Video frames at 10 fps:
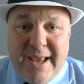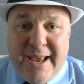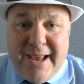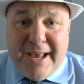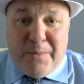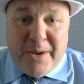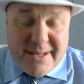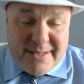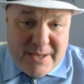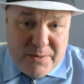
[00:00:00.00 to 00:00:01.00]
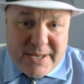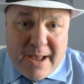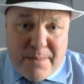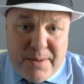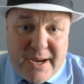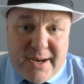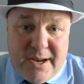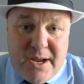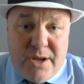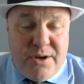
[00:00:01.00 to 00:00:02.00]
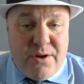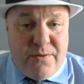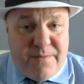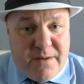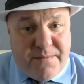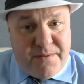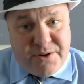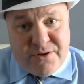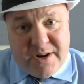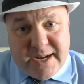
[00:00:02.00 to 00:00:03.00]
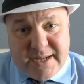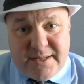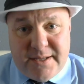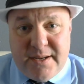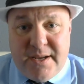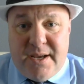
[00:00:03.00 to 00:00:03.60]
and we can see what's happening don't fall for the tricks